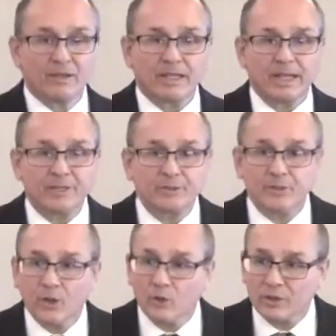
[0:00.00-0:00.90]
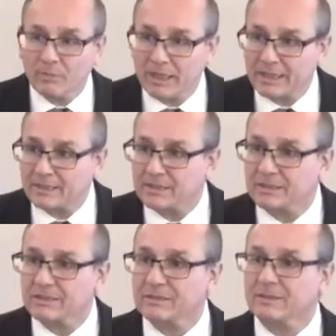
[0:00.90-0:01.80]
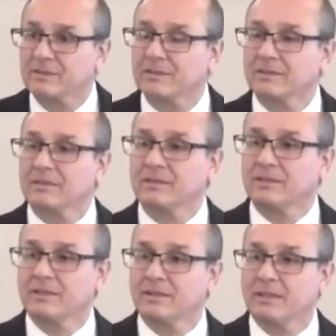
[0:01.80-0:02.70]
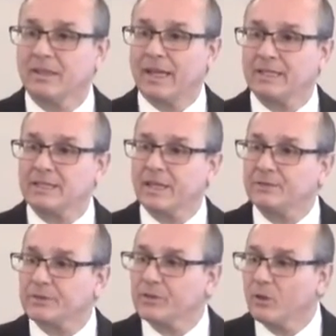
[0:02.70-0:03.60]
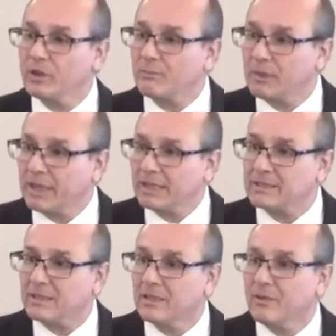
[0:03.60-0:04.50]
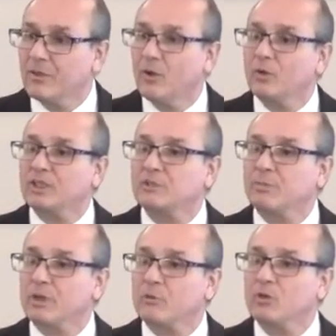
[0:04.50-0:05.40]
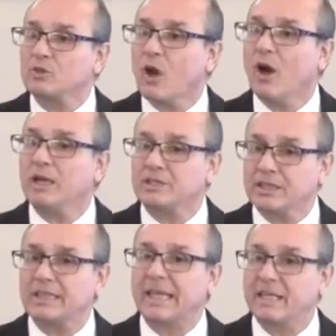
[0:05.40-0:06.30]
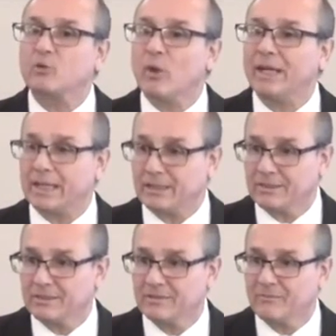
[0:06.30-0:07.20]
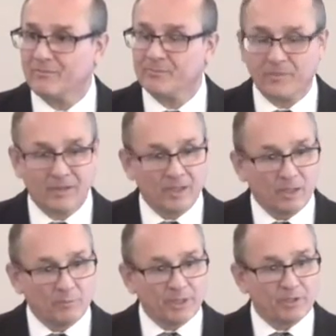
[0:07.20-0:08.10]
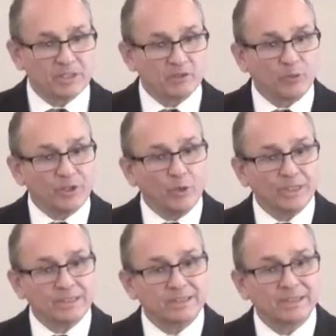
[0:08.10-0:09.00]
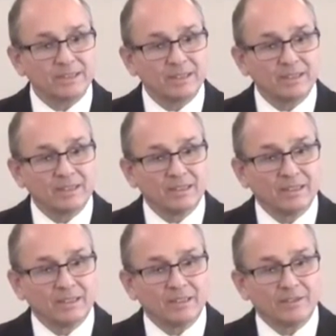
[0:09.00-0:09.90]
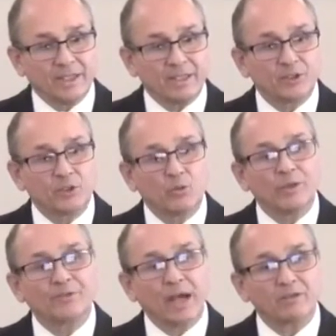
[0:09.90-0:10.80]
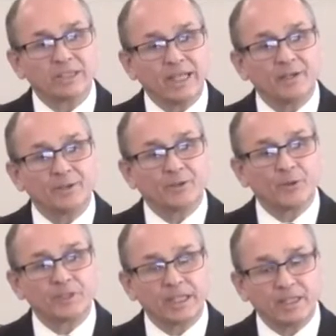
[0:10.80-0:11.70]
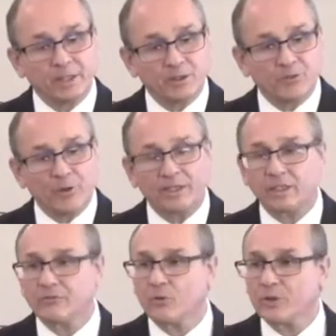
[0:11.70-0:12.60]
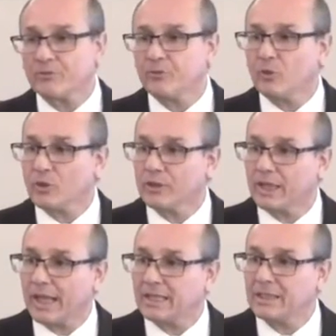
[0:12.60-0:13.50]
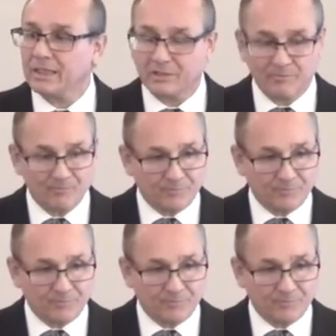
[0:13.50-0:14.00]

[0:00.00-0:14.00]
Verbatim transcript: he entered the holy place. And as he entered the holy place, the Holy Spirit was actually getting ready. Because as we notice, that it took 1,113 years for 1844 AD.